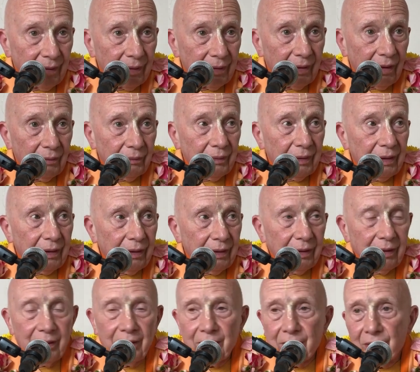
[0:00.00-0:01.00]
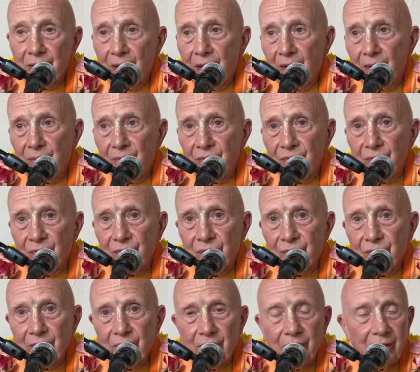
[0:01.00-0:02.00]
that we need to help
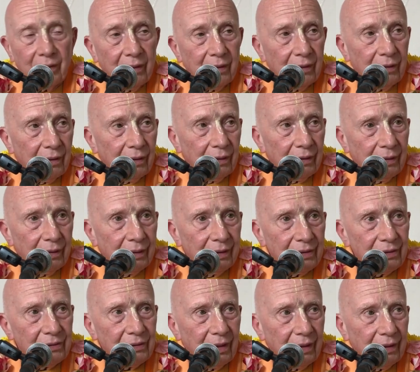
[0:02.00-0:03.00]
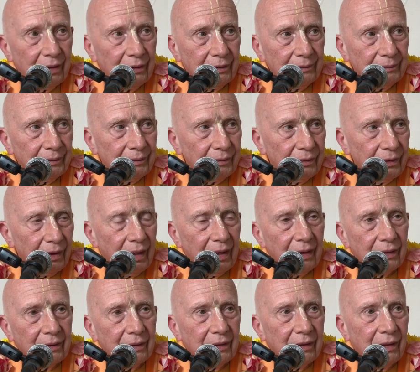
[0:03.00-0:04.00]
fulfill our desire to
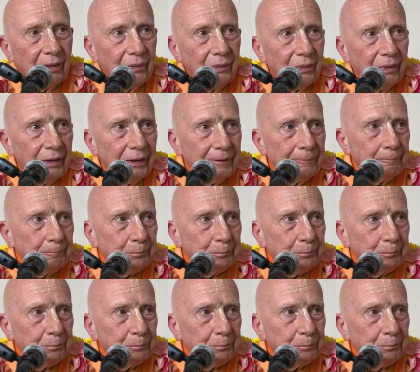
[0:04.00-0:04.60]
act in that way.